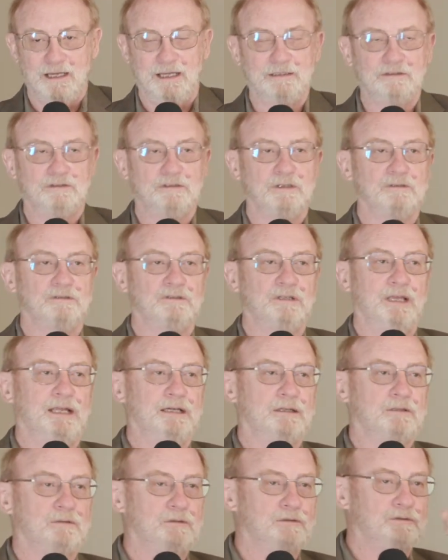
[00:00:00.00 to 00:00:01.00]
and so
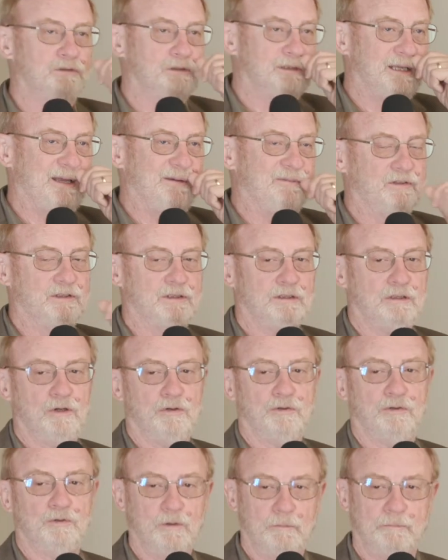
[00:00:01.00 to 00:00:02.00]
Santa Cruz is having to
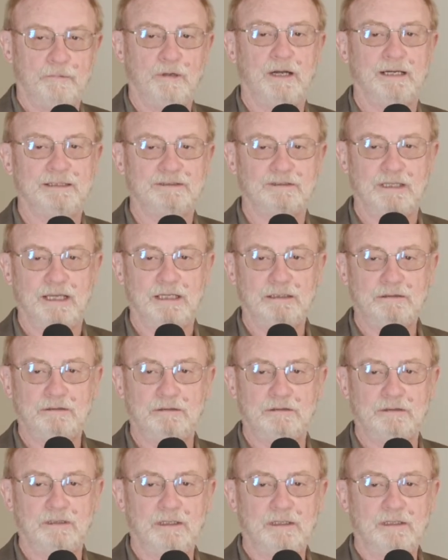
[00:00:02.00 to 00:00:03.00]
go through a
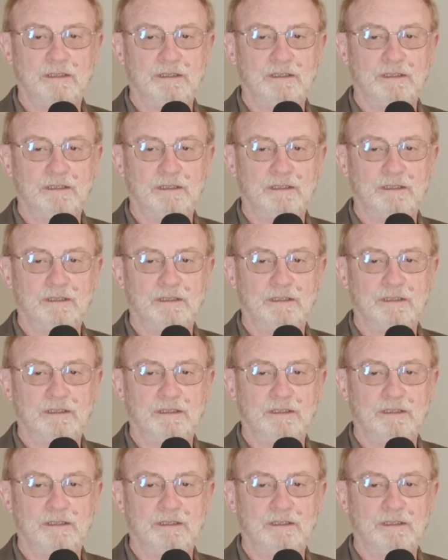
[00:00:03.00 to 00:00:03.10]
process